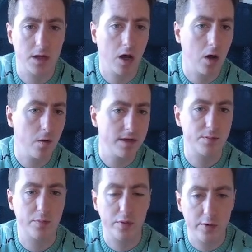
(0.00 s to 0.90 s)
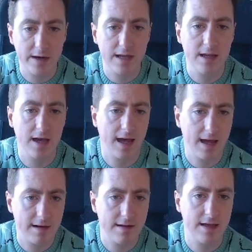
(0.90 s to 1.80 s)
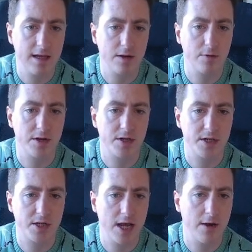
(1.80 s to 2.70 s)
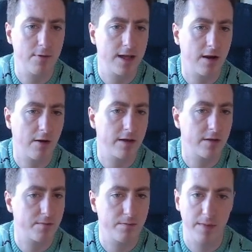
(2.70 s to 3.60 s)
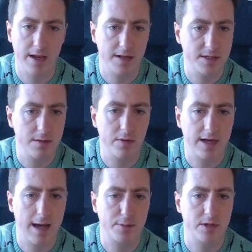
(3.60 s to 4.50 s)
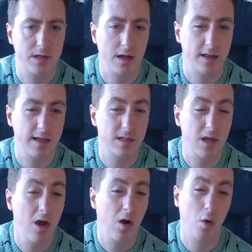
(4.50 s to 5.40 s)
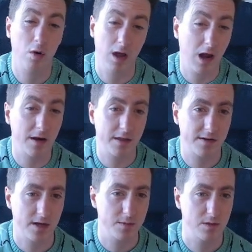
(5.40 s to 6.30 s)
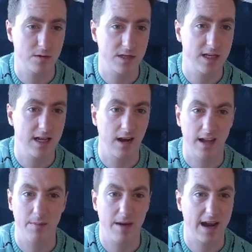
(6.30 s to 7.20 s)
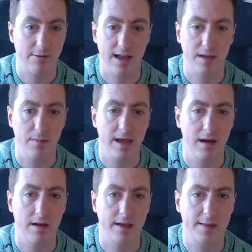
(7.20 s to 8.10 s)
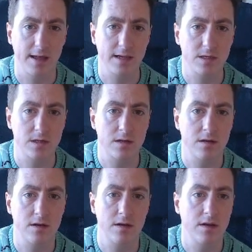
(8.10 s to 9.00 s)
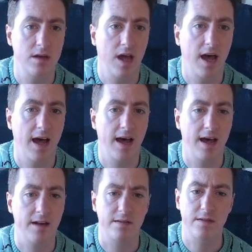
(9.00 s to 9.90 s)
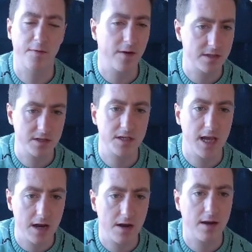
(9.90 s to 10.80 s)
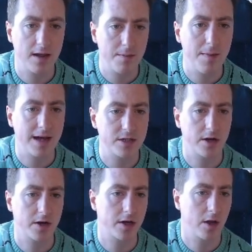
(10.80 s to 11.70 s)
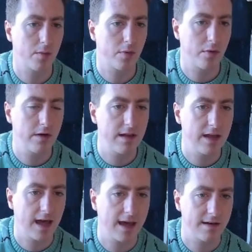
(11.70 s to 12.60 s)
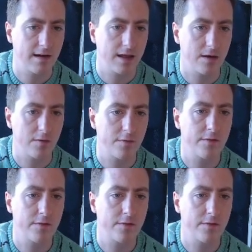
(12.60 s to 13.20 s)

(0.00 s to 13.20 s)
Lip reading: always pretty handy. We generally are either making simple captures like this, or a lot of the times you'll see like a back rank mate like this. And the first 10 I imagine are going to go pretty handily enough.